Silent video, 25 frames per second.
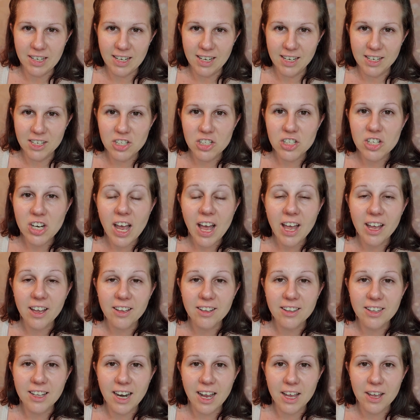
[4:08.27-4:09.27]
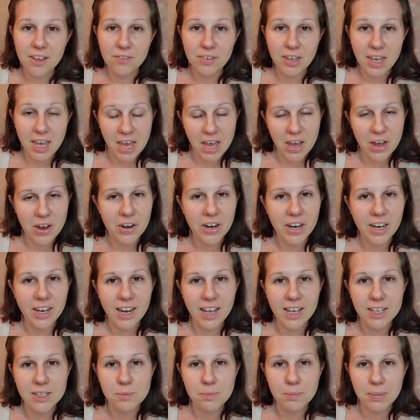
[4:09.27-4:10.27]
each child that I have carried
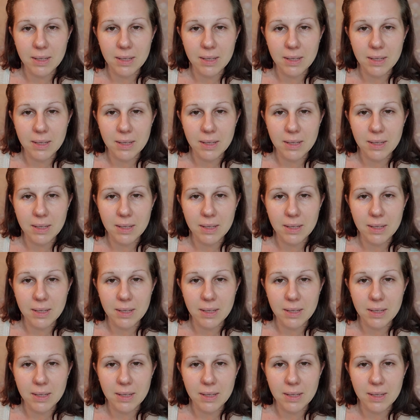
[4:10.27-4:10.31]
has